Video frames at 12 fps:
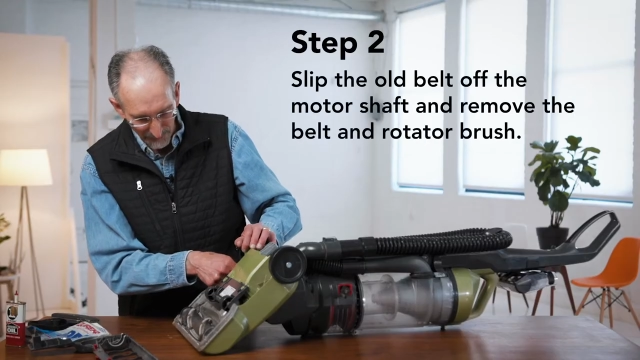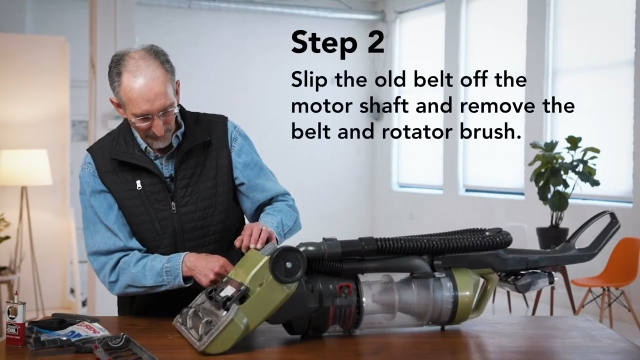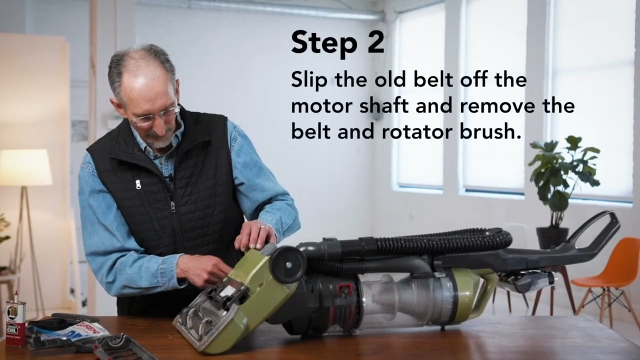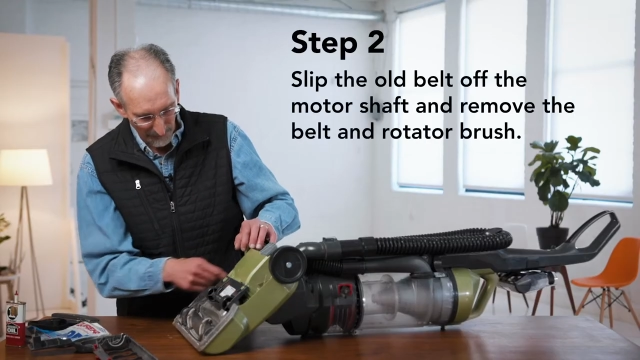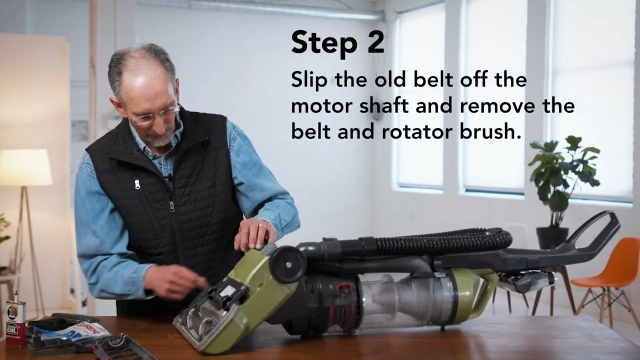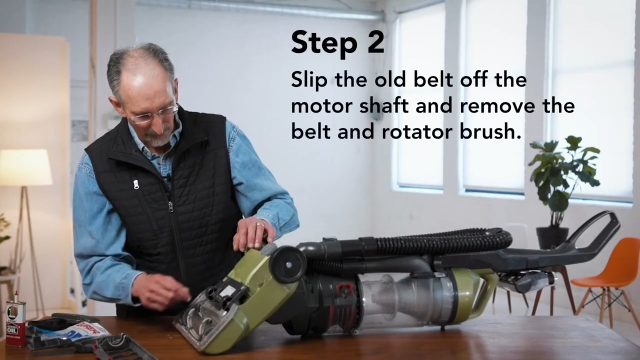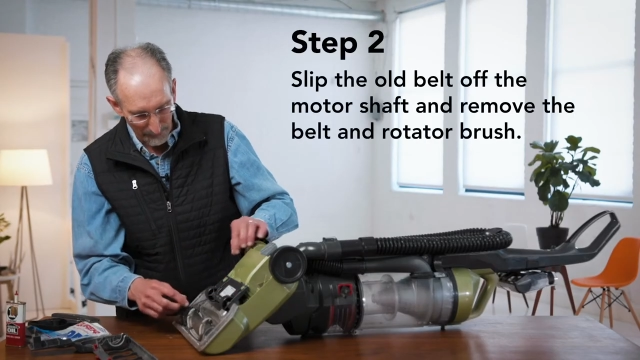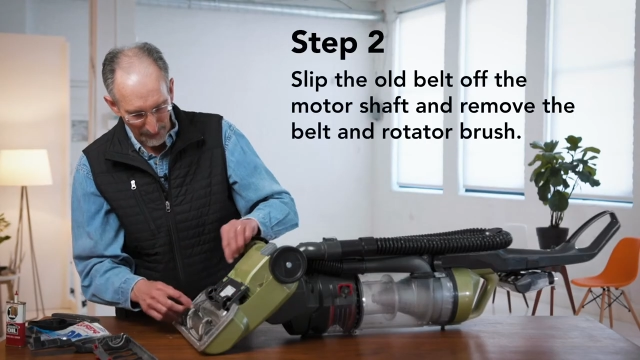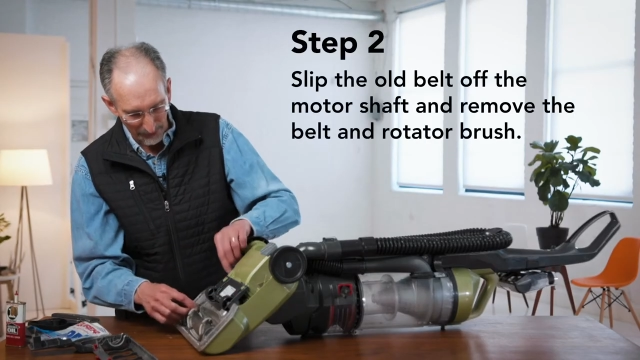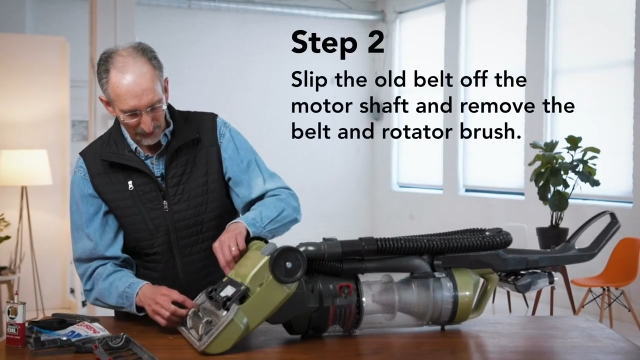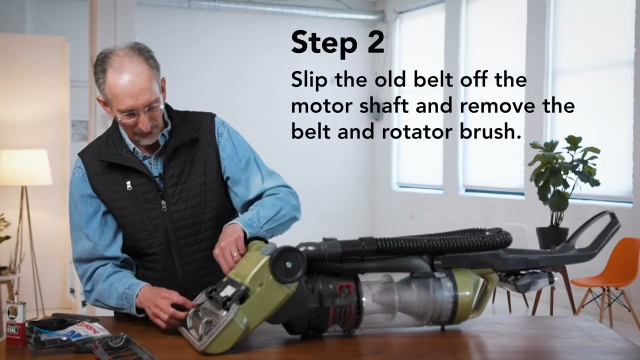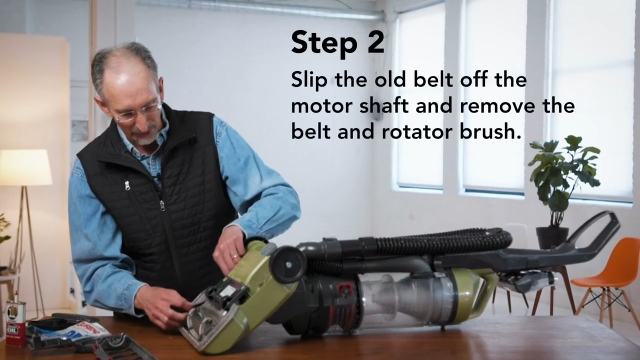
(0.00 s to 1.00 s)
if, if the
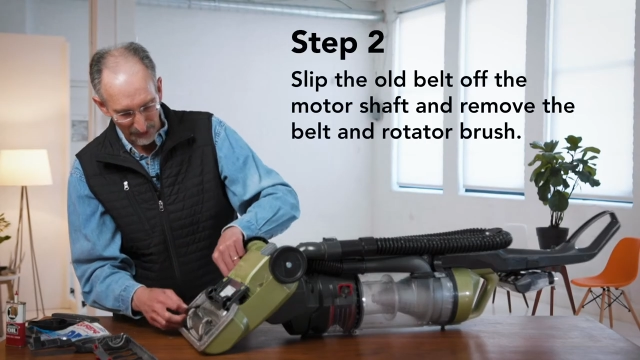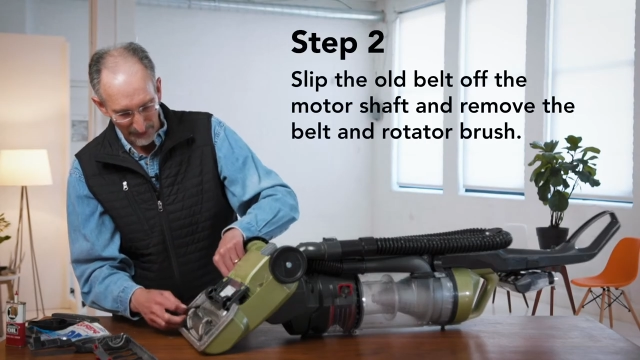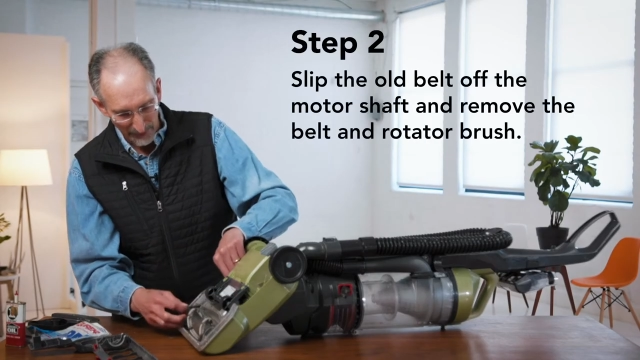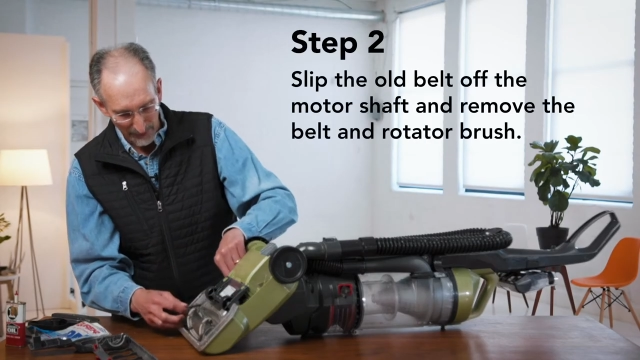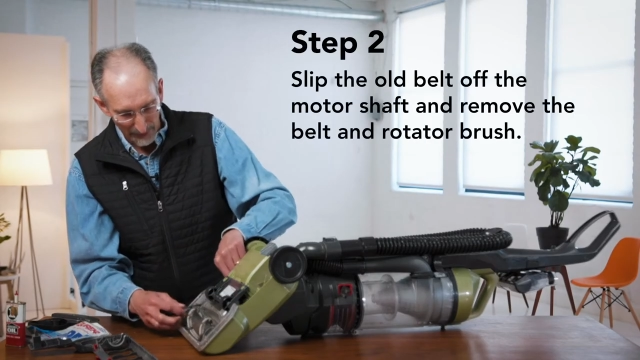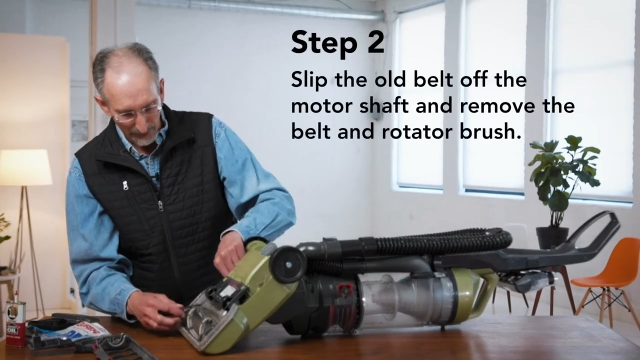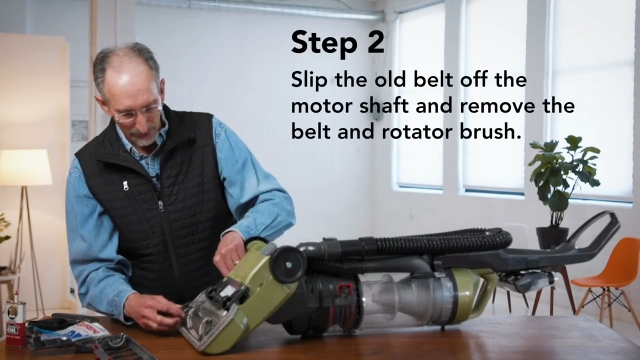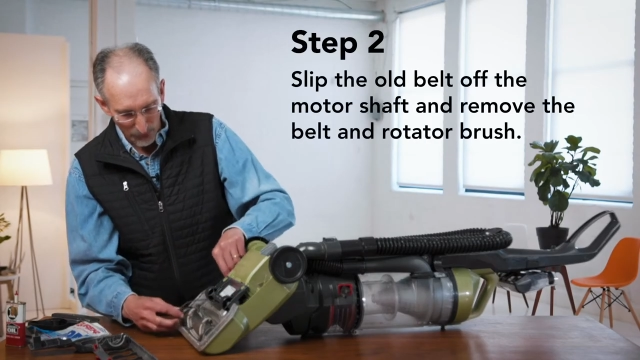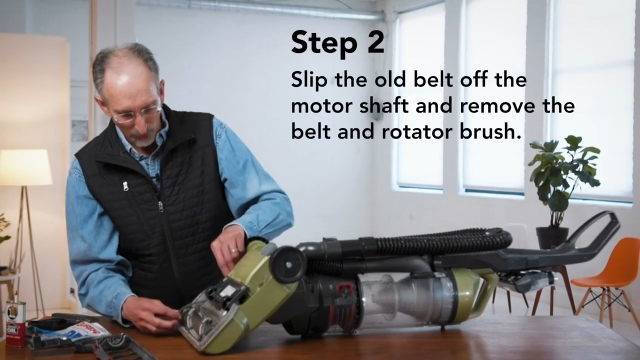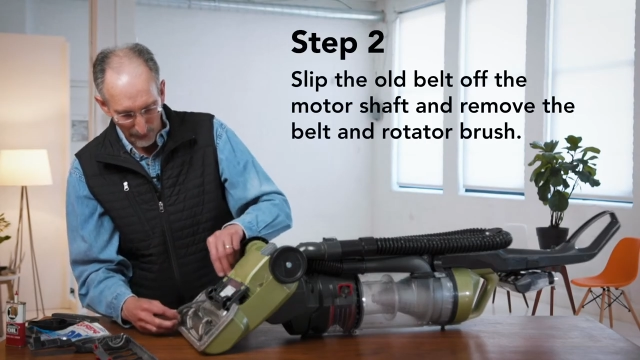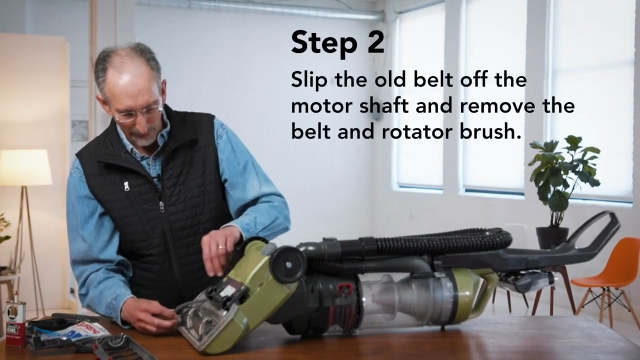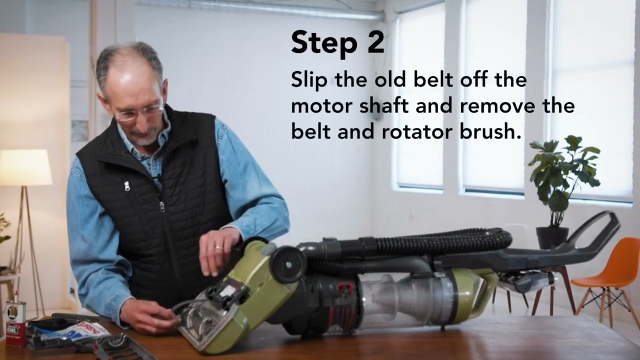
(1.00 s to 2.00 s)
belt is
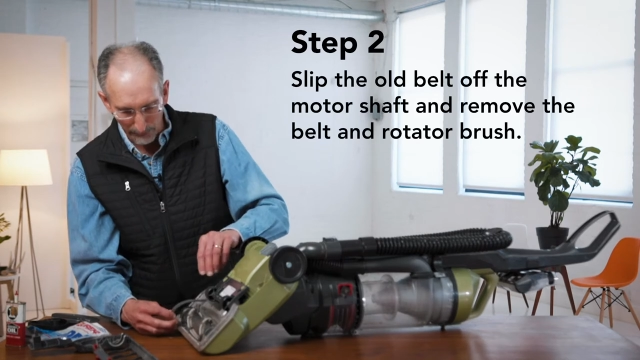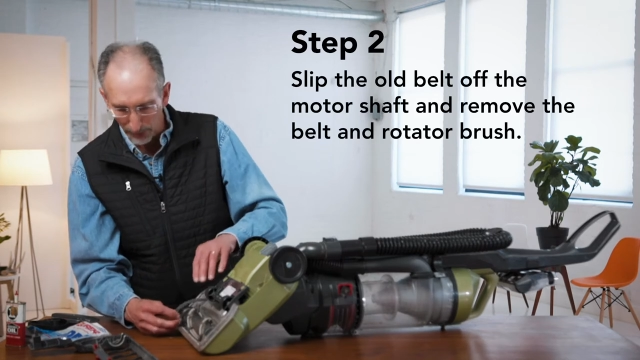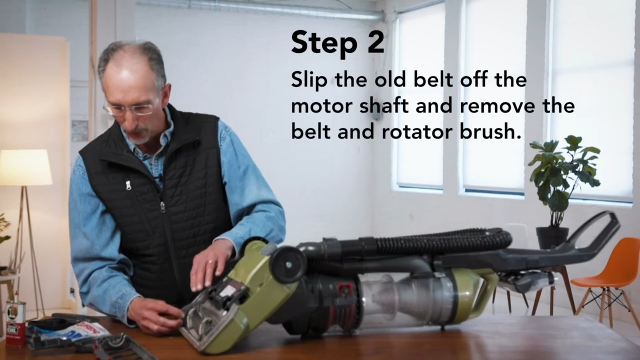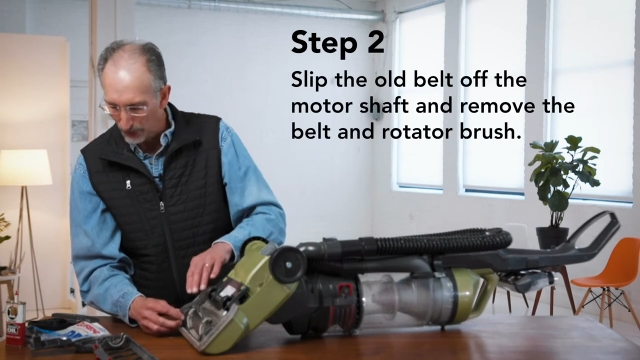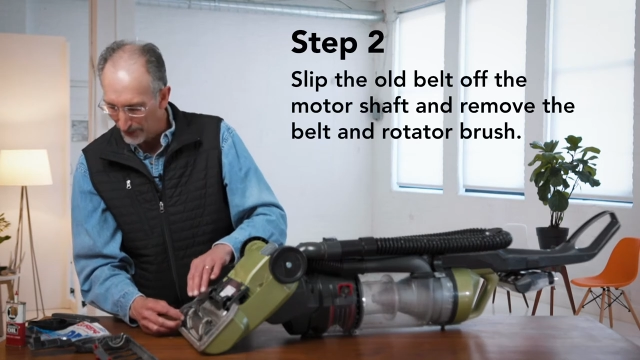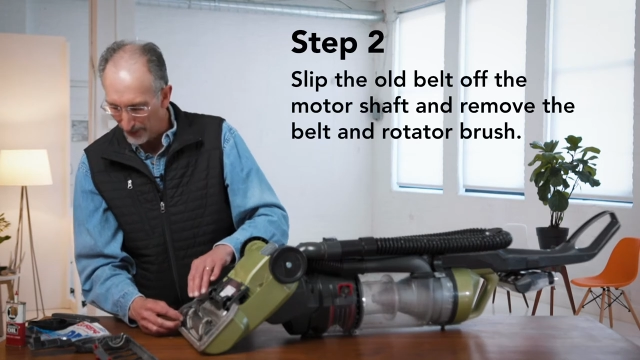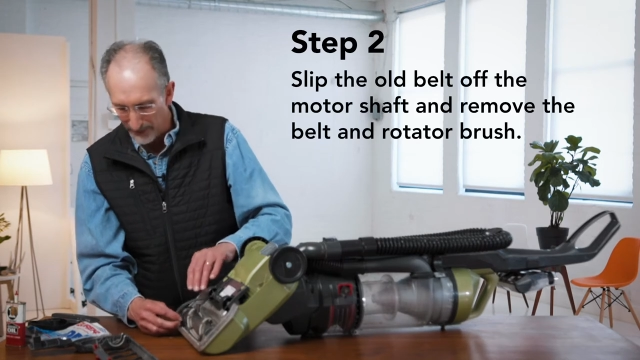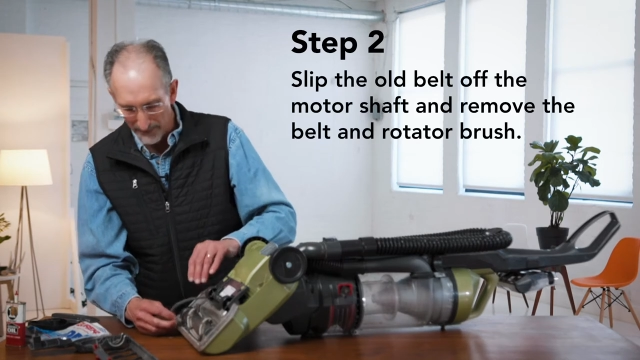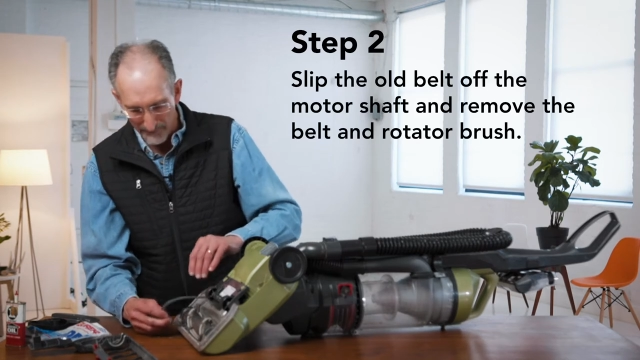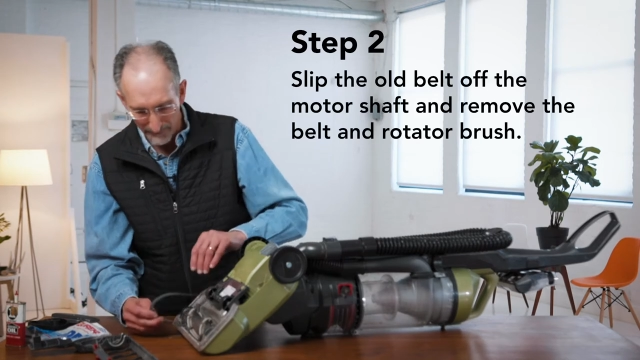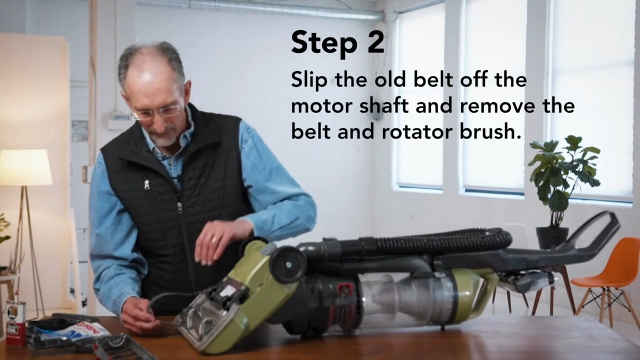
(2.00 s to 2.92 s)
torn or broken,